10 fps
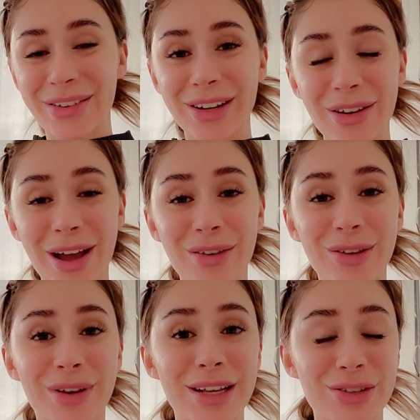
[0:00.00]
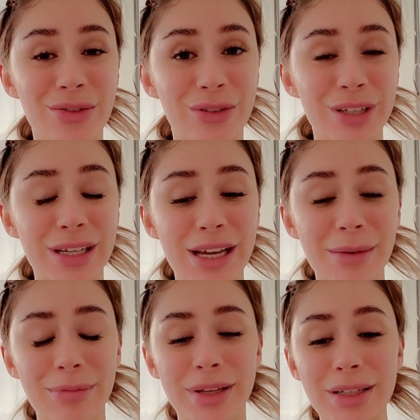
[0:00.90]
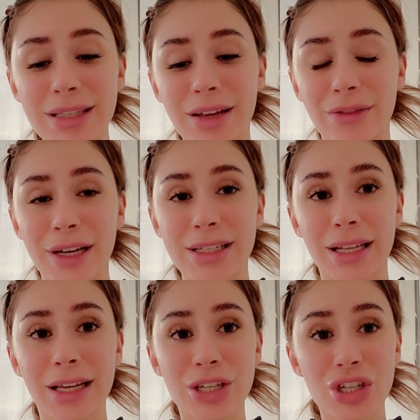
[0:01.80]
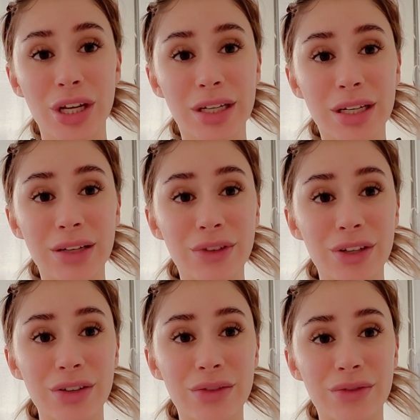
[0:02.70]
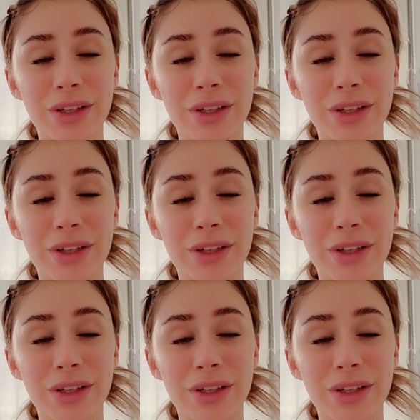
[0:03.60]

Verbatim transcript: I want to know how you guys are holding up in self-isolation and if you're